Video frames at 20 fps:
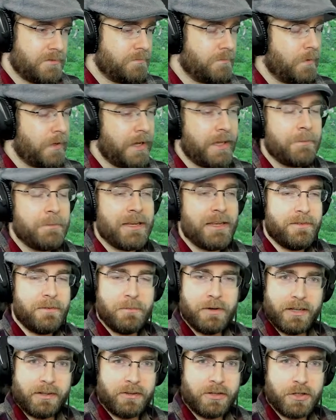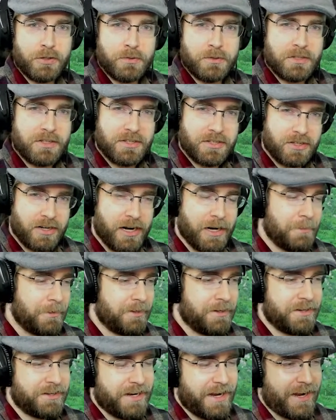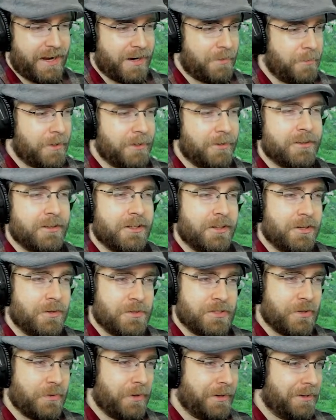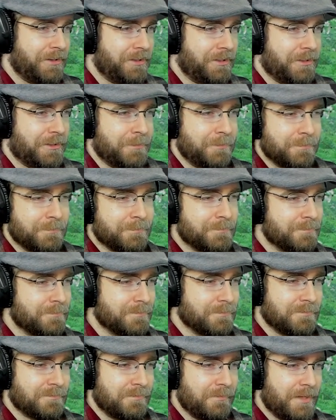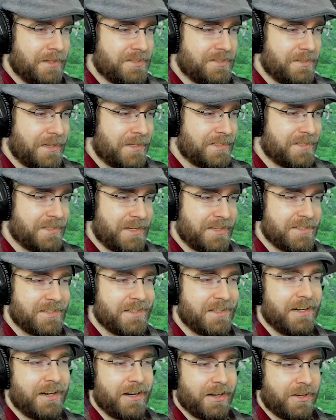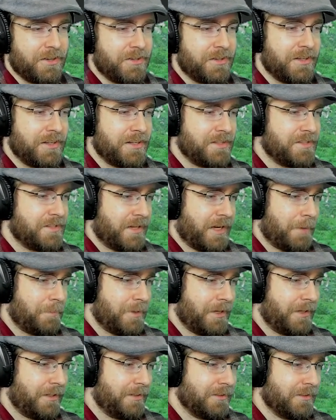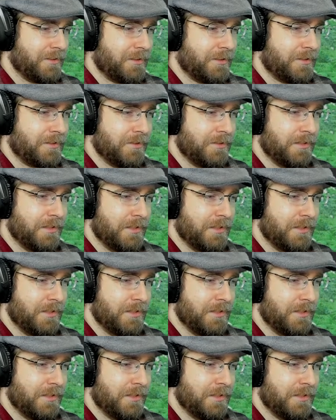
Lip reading: why am I even bothering to describe her attack? We already know what's going on here. It's the not goodness happening, so...